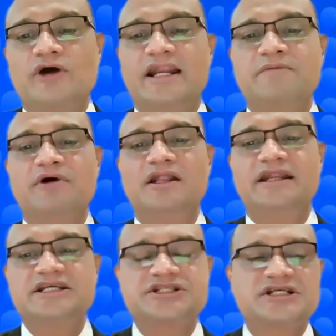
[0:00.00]
to enable
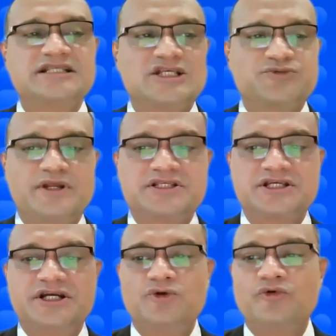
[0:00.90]
nation's
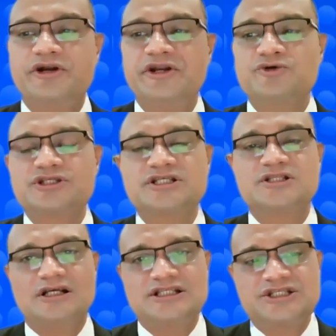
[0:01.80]
aspiration to reduce its
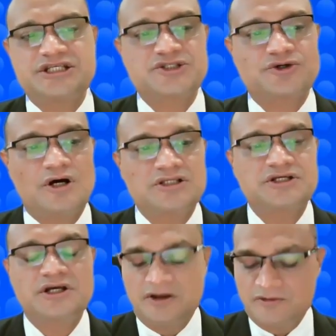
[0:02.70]
logistics
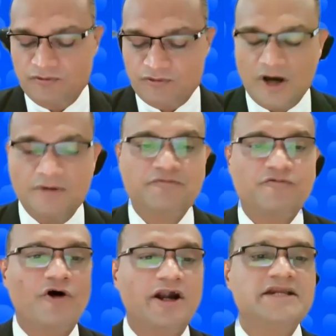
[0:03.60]
cost from
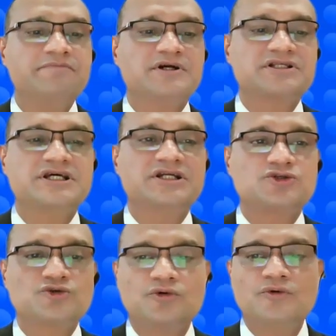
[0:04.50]

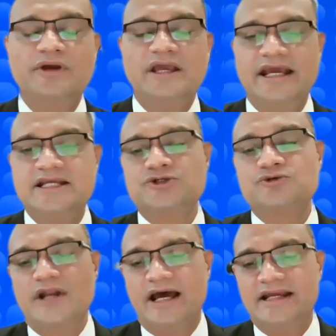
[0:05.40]
14% to 8
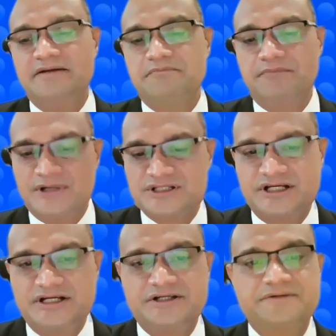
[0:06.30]
to
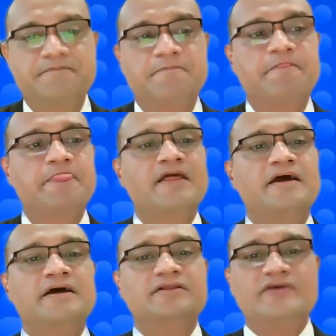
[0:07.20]
9%.
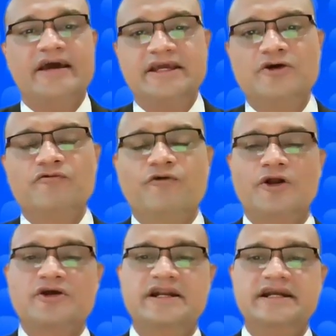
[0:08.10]
Thank you
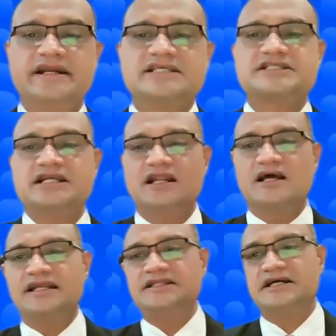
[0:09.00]
for your interest in
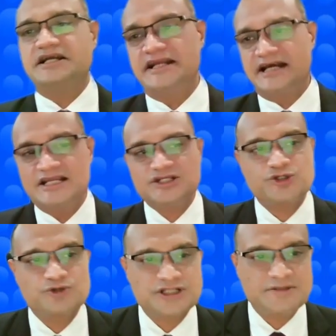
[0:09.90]
learning the critical
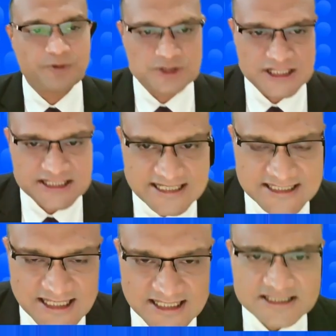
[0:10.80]
issues in process
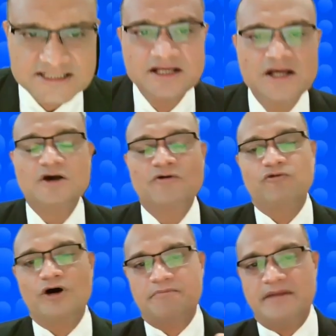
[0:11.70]
excellence
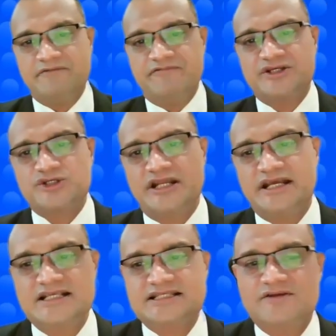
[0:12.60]
for
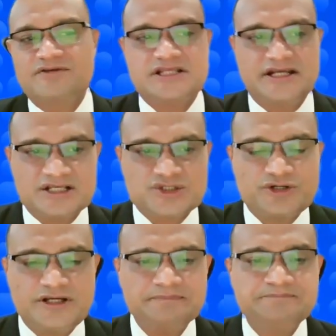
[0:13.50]
manufacturing and service
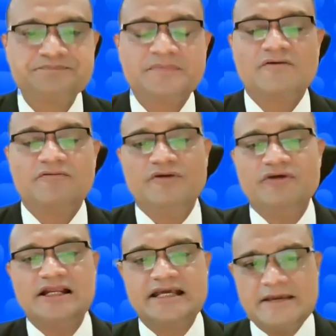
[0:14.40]
industry. We
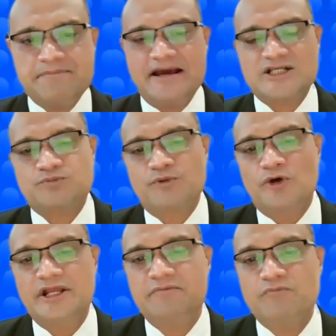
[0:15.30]
will keep
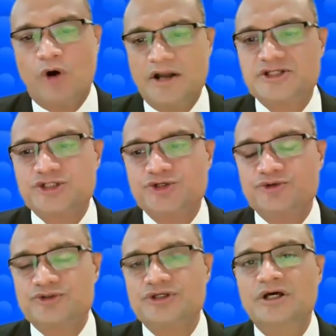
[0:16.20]
exploring more
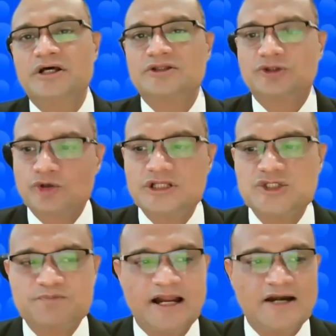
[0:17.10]
issues through
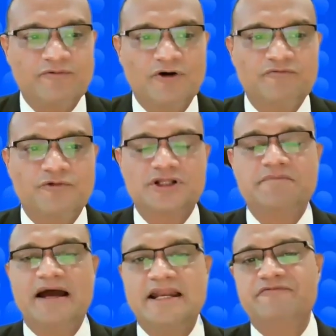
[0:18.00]
this platform for the
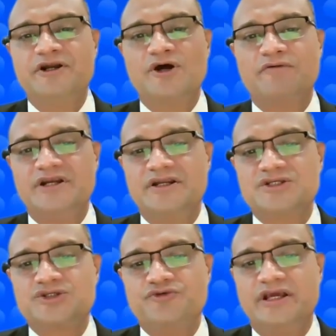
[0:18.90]
benefit of
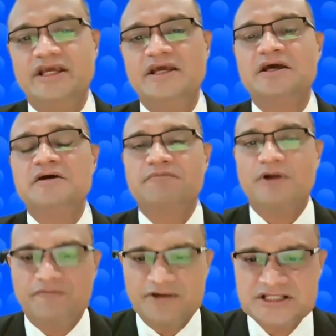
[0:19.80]
industry
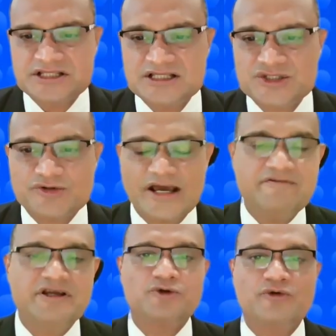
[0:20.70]
professionals
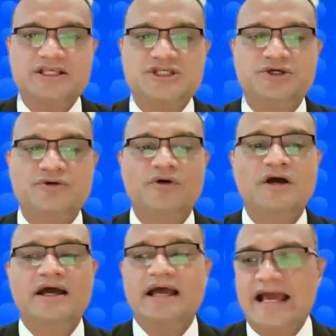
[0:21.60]
striving to achieve
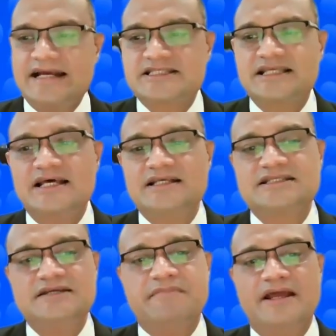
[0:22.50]

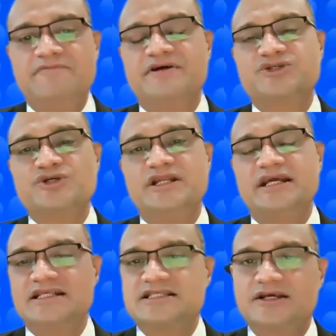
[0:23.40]
excellence in
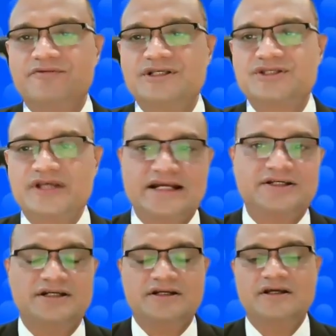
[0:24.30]
manufacturing and service
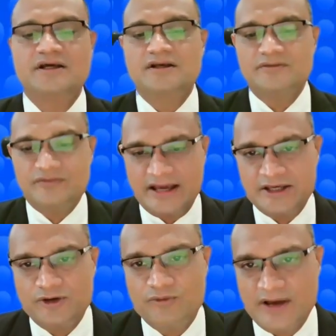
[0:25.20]
sector.
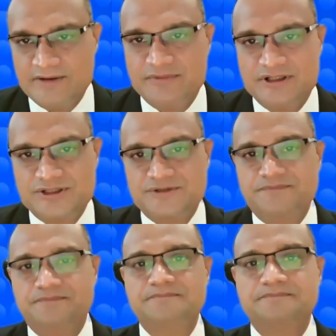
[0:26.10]
Thank you very much.